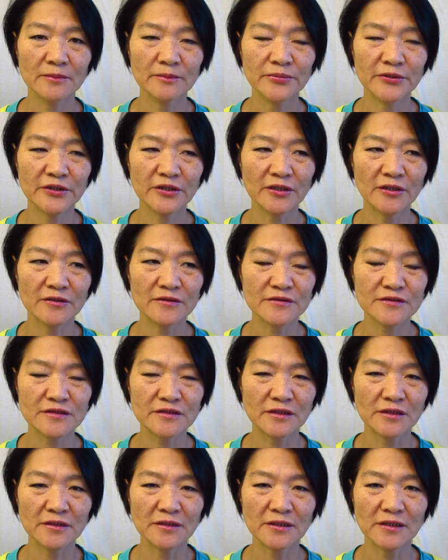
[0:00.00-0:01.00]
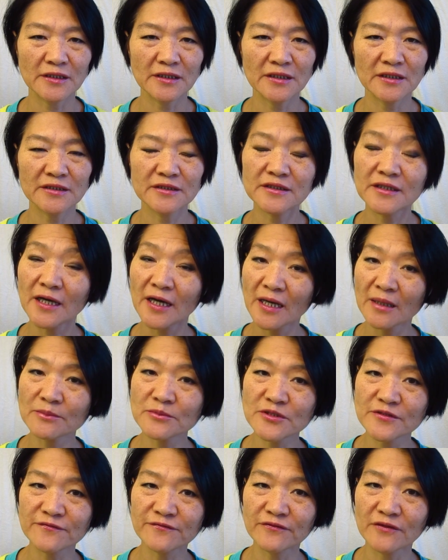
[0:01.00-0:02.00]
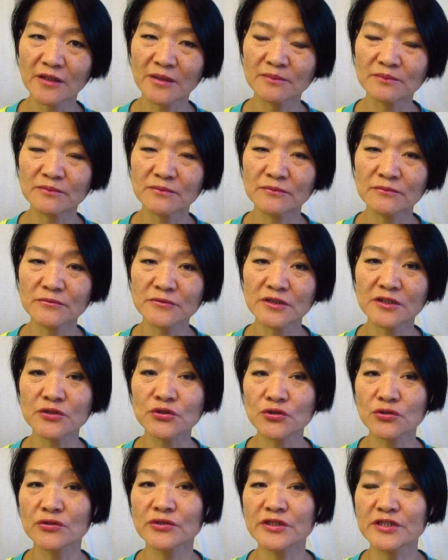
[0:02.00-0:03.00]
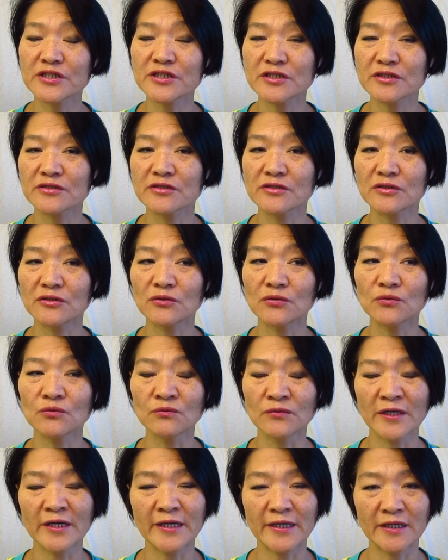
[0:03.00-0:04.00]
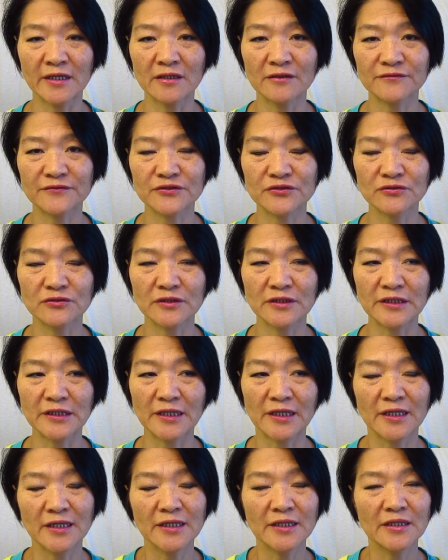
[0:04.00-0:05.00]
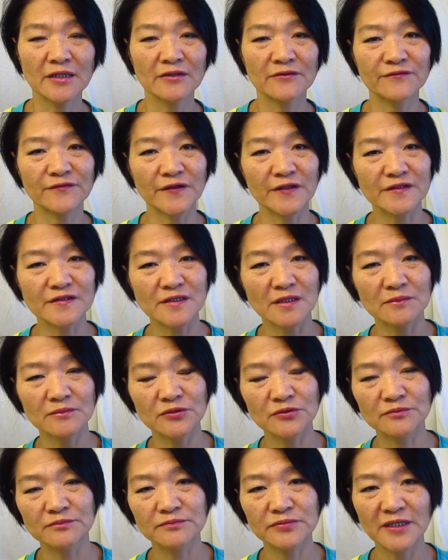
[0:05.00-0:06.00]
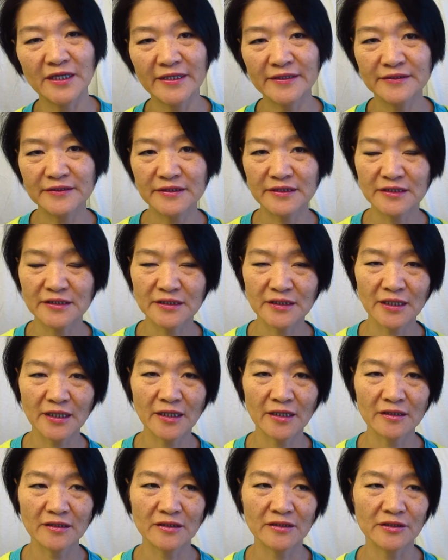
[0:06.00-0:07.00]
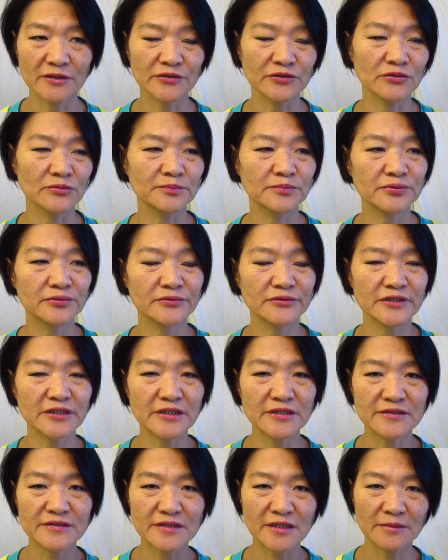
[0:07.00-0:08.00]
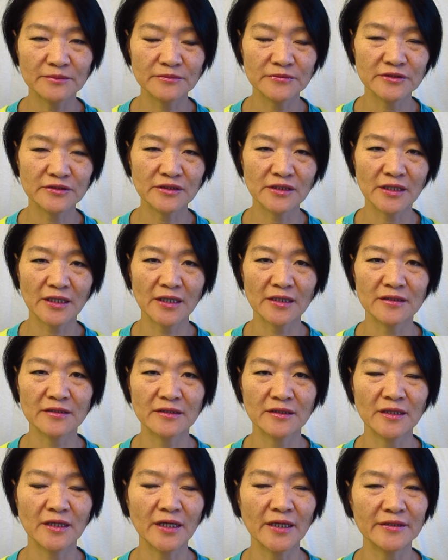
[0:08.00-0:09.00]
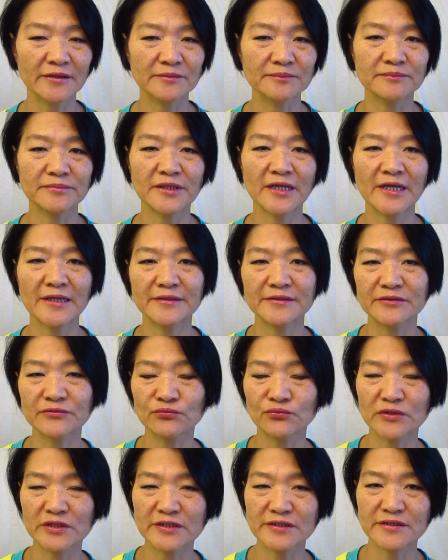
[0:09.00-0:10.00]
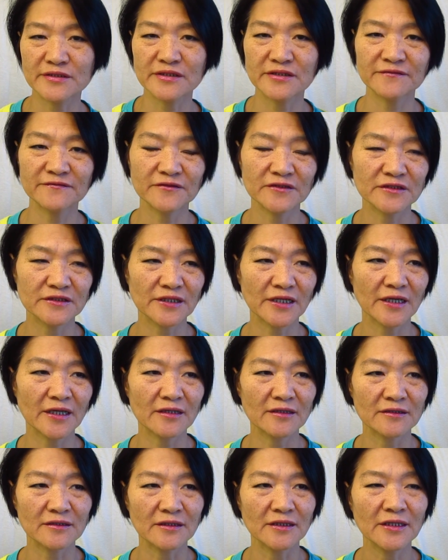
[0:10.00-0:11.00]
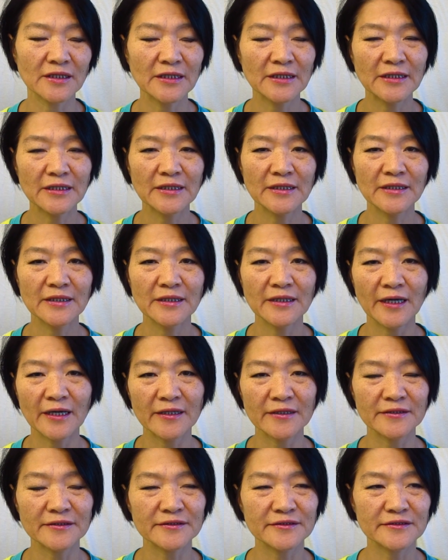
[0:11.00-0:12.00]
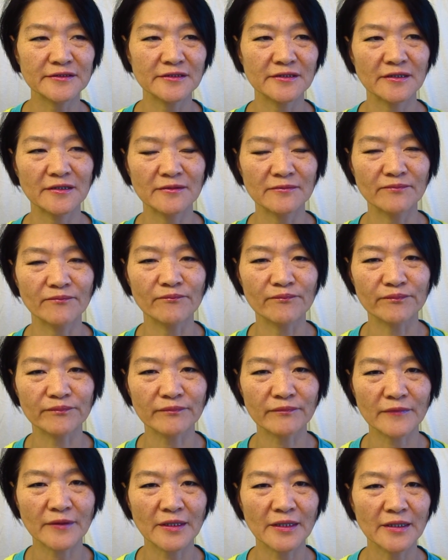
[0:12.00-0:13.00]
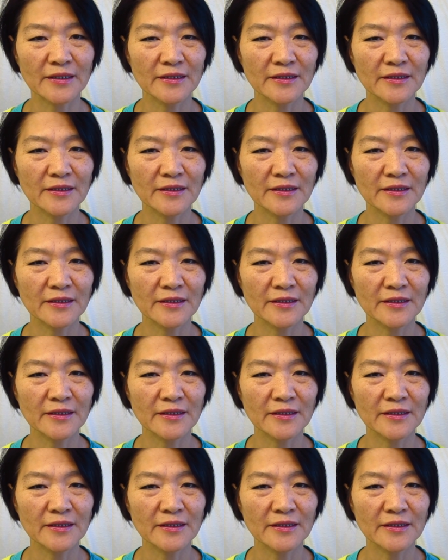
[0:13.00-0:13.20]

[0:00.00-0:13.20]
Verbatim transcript: because it comes from the traditional way of drawing. For example, blending color, you put in some color and blend with different color, and um,